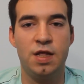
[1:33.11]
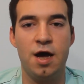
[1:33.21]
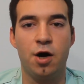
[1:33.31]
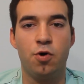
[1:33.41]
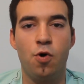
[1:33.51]

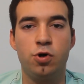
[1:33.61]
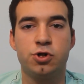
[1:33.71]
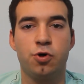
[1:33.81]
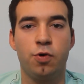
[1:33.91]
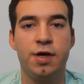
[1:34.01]
They are
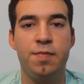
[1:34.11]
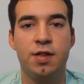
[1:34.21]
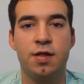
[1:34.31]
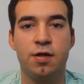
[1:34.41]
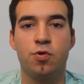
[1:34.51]
also
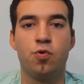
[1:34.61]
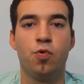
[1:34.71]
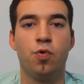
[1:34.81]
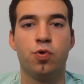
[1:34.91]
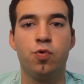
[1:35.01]
limited
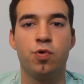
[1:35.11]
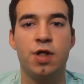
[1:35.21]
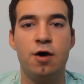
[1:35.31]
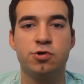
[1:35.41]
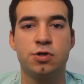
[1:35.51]
to
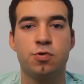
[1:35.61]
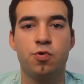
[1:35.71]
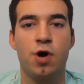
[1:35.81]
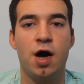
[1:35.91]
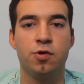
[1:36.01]

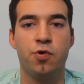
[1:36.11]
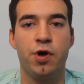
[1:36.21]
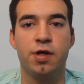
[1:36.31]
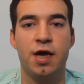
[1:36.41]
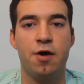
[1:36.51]

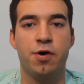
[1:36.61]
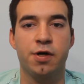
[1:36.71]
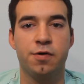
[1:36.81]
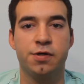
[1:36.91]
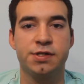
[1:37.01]
2200
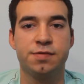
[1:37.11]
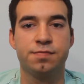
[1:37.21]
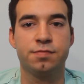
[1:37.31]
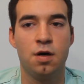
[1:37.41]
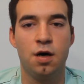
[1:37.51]
characters.